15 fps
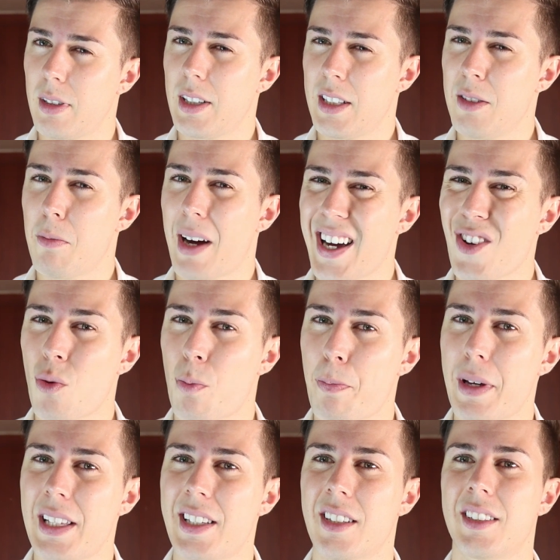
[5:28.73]
in my
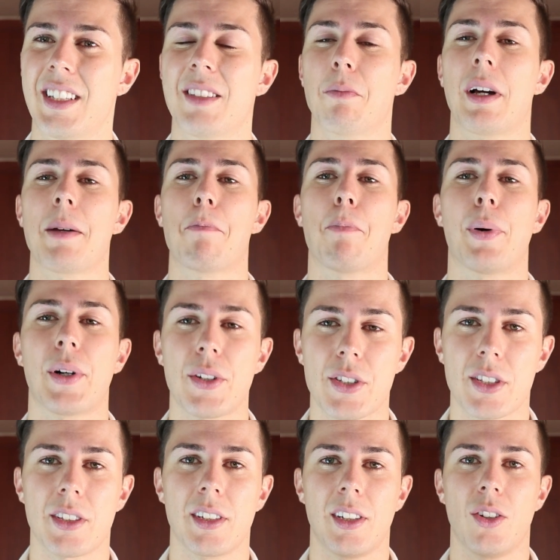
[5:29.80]
opinion, in my
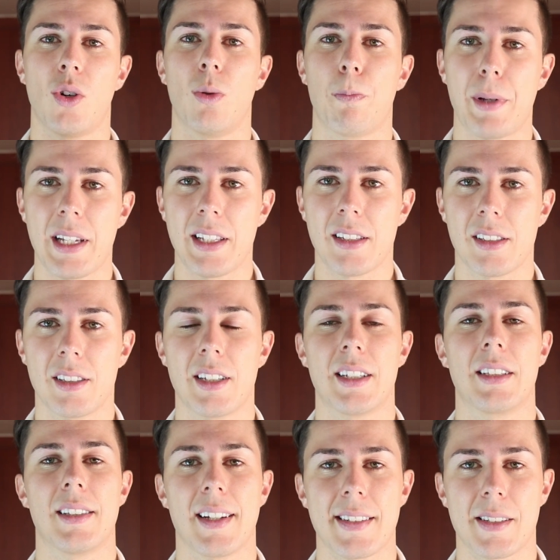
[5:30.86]
personal opinion,
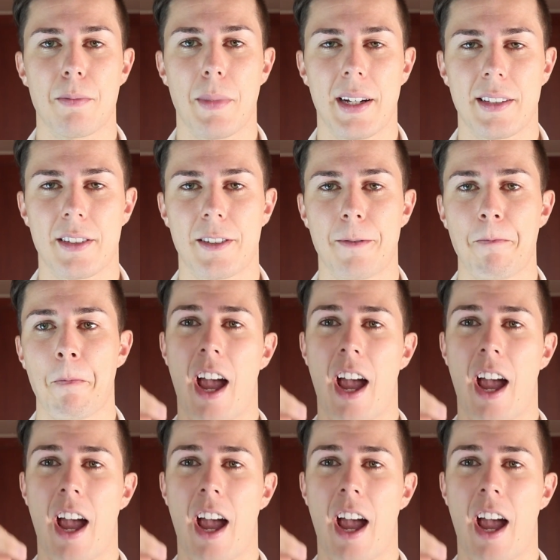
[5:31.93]
it does matter.